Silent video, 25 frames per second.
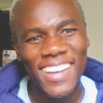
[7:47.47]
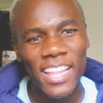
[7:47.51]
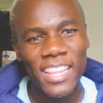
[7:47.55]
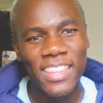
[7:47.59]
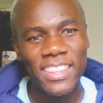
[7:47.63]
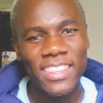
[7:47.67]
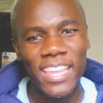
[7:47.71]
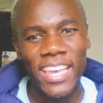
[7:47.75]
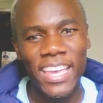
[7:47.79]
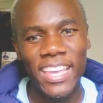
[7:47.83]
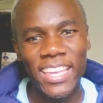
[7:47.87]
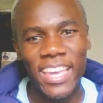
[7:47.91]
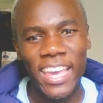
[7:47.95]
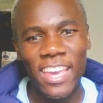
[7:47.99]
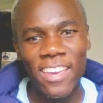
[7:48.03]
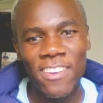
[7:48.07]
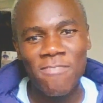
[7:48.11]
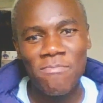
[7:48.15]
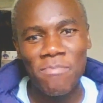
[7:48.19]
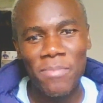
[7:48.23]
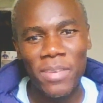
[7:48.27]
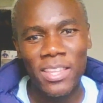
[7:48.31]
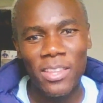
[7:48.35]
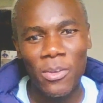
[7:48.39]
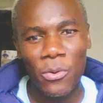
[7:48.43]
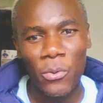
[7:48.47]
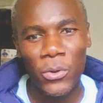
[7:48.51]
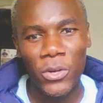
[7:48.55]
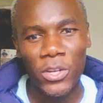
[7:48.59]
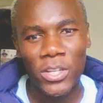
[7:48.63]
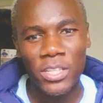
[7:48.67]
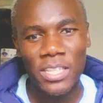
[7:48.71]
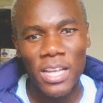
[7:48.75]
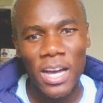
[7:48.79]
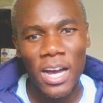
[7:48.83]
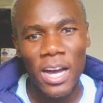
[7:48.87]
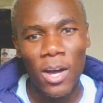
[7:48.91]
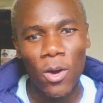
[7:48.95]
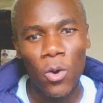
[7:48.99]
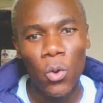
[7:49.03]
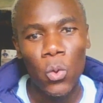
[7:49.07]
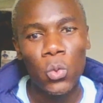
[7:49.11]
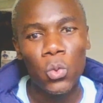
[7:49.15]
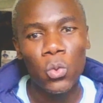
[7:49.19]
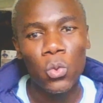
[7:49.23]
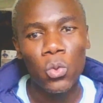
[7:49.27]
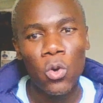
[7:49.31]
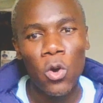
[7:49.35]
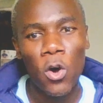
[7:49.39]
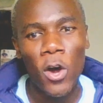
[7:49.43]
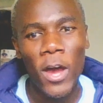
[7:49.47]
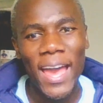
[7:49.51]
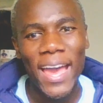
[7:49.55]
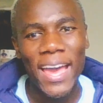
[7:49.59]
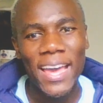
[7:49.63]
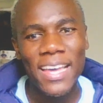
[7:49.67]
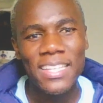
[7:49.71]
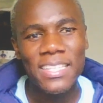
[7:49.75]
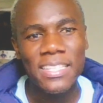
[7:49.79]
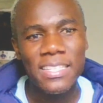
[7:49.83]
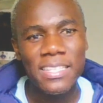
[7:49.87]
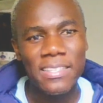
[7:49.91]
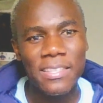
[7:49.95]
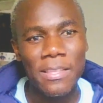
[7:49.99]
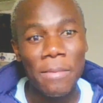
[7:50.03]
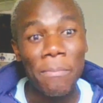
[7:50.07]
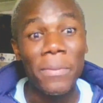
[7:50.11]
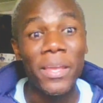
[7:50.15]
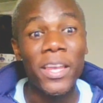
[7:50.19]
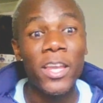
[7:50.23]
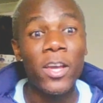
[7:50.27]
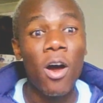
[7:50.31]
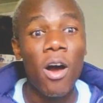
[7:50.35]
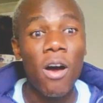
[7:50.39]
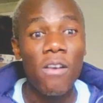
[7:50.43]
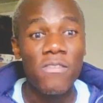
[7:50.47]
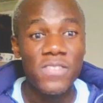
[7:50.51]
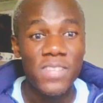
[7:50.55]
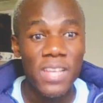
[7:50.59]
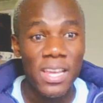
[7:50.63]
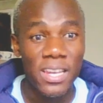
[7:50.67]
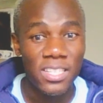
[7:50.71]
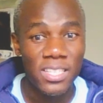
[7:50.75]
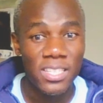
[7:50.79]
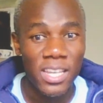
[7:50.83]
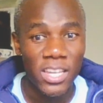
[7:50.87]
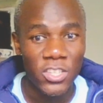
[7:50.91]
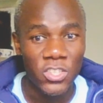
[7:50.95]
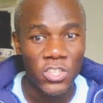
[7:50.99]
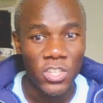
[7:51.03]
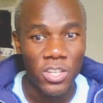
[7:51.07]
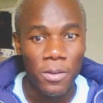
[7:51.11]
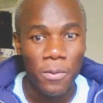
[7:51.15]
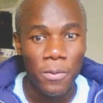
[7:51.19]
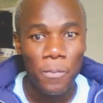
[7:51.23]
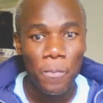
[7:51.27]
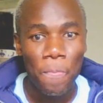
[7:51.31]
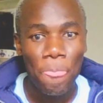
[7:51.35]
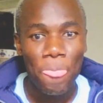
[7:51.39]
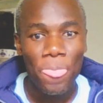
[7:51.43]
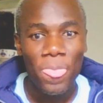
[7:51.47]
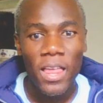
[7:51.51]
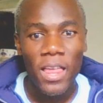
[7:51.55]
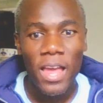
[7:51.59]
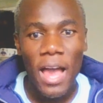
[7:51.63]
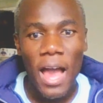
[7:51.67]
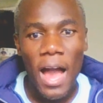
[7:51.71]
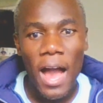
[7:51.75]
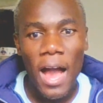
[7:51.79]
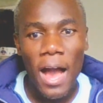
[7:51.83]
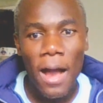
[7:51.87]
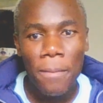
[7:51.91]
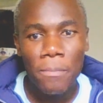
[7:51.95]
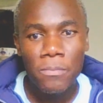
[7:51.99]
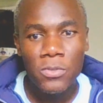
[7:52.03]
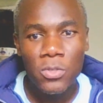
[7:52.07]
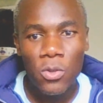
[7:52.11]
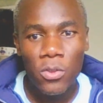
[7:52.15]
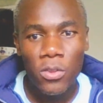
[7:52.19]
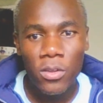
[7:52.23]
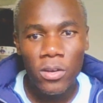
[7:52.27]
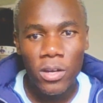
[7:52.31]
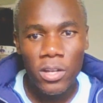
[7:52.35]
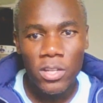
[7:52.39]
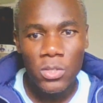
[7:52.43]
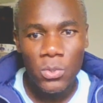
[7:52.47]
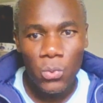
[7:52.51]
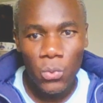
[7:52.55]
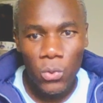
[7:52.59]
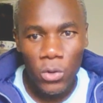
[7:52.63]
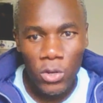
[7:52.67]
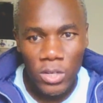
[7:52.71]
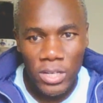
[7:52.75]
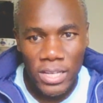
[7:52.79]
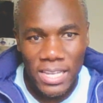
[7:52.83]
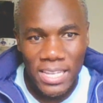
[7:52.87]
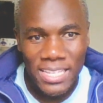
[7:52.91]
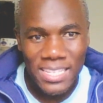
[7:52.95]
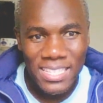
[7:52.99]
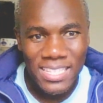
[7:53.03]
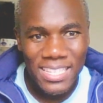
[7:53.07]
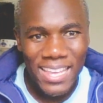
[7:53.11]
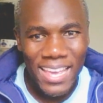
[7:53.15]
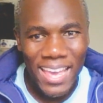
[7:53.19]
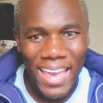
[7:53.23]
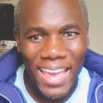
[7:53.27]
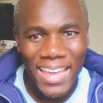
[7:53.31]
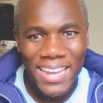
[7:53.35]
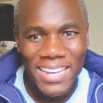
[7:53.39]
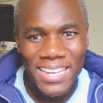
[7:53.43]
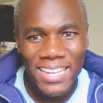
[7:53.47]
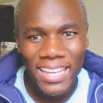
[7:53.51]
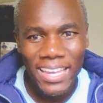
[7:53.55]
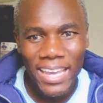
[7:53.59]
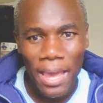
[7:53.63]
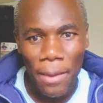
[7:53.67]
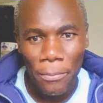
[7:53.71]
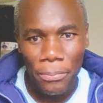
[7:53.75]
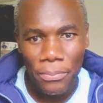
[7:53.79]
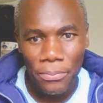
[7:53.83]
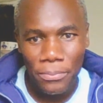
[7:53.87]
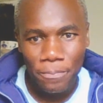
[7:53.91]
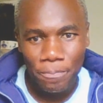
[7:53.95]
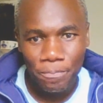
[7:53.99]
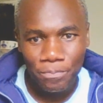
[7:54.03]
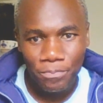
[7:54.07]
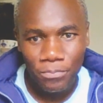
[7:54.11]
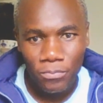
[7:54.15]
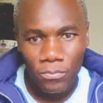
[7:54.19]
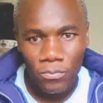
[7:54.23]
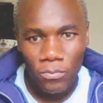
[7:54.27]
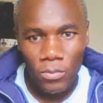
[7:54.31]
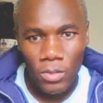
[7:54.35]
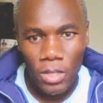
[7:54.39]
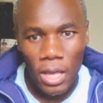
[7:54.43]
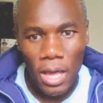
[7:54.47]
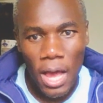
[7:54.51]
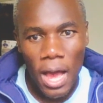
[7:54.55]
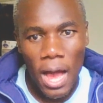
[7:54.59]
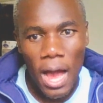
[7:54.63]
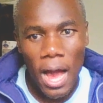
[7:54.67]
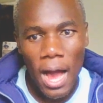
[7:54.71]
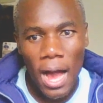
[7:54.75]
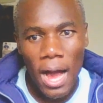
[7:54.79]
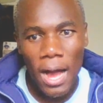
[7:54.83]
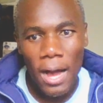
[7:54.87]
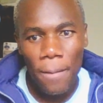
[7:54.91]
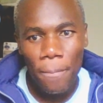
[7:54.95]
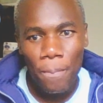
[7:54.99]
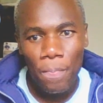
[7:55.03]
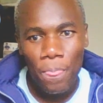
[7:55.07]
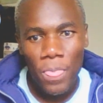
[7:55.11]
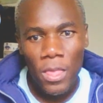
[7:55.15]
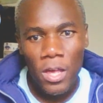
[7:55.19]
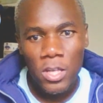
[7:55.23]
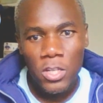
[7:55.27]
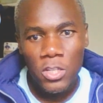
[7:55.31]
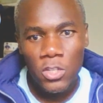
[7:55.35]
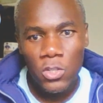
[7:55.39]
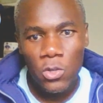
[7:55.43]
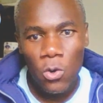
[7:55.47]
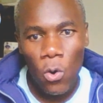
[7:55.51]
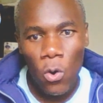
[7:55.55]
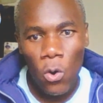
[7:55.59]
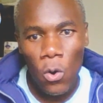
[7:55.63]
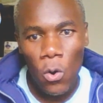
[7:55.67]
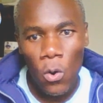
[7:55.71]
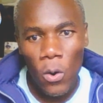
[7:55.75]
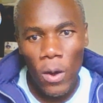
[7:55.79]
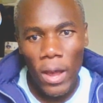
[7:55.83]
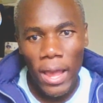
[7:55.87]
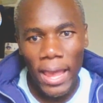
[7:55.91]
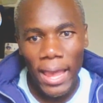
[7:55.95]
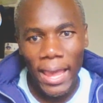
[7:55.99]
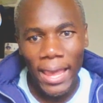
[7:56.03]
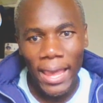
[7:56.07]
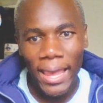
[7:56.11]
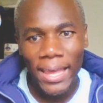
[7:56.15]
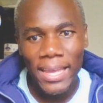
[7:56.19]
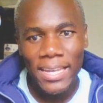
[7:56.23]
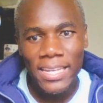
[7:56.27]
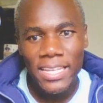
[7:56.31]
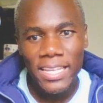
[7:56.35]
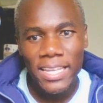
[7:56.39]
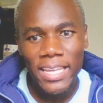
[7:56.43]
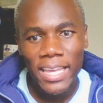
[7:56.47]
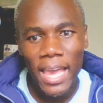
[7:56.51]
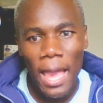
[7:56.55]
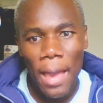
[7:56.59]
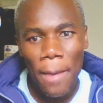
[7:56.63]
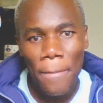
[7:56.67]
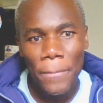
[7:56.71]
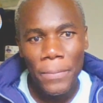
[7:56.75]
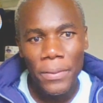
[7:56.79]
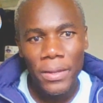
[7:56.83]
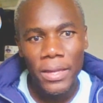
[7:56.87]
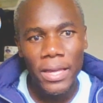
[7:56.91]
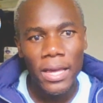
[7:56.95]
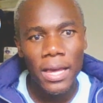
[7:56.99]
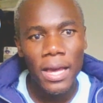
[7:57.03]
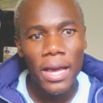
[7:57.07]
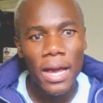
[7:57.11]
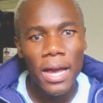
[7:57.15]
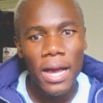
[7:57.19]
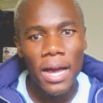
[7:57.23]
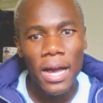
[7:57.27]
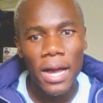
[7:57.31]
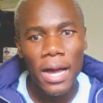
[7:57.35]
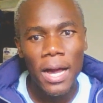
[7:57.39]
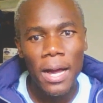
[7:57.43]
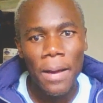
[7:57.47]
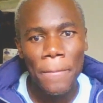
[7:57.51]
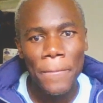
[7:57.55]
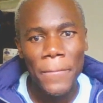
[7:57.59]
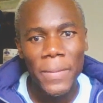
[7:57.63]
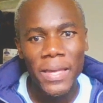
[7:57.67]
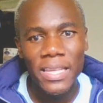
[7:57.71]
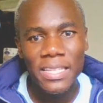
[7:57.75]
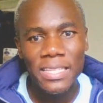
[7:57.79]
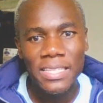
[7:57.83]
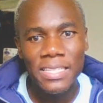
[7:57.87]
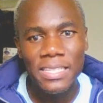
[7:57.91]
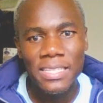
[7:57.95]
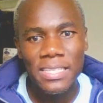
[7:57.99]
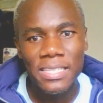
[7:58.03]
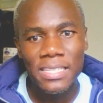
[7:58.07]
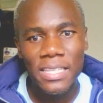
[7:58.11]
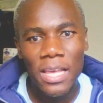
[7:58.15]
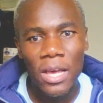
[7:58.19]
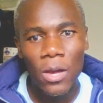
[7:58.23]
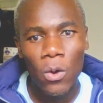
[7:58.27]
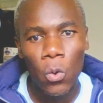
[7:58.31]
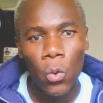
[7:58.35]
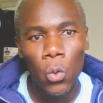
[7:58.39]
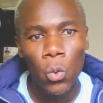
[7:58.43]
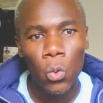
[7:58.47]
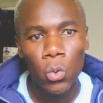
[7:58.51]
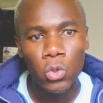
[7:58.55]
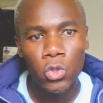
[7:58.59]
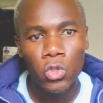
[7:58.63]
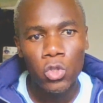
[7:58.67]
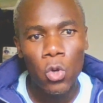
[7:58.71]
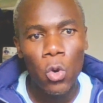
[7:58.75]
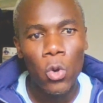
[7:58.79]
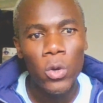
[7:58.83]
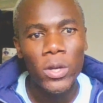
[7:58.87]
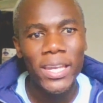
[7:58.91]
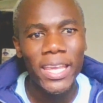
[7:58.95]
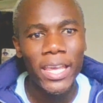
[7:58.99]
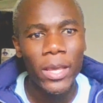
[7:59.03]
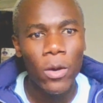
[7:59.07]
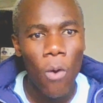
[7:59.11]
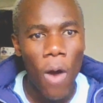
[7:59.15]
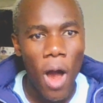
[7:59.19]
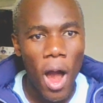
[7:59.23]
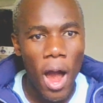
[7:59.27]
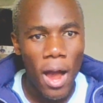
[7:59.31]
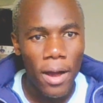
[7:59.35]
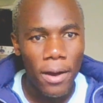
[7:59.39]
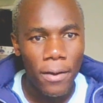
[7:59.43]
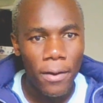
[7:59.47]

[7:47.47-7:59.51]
they gave me the word nkululo as the meaning of sanitation. So the next word is handicap. So handicap means kutsoniwa,